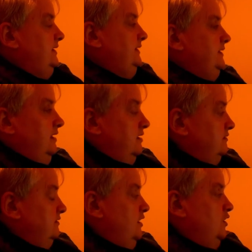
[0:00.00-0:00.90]

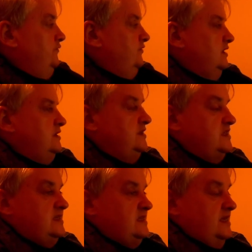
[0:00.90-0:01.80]
yeah, hopefully
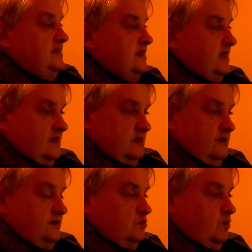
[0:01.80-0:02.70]
this Sunday
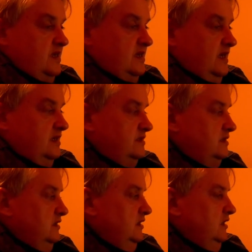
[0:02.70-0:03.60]
or this
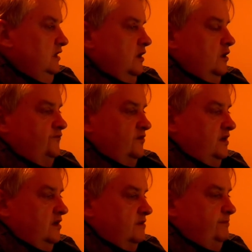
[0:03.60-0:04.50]
weekend,
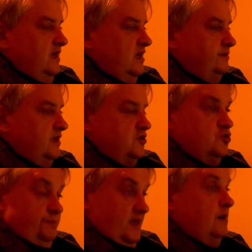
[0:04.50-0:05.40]
hopefully I'll be able to, I
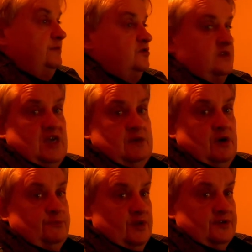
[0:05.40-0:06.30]
should be able to take
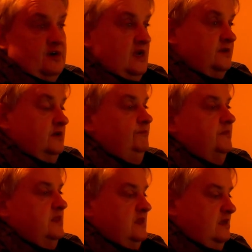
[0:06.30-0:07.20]
my brother out,
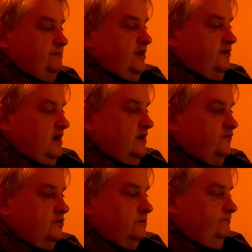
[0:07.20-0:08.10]
take Peter out
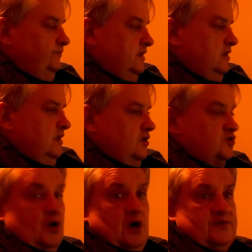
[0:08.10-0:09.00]
for a
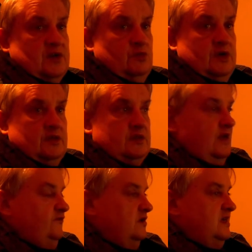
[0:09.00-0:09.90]
drive somewhere,
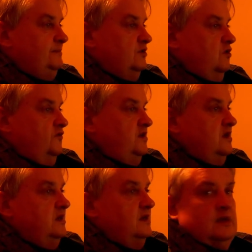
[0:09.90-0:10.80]
for a cup of
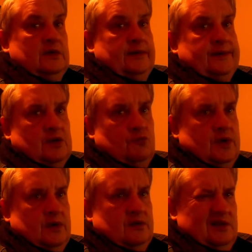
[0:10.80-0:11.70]
coffee
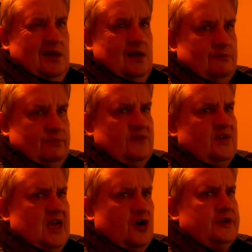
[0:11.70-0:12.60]
somewhere. Yeah, a bit of
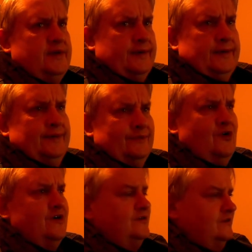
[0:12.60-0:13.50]
an outing,
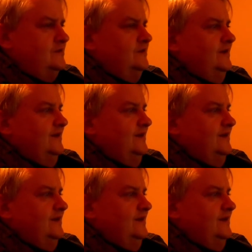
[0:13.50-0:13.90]
why not?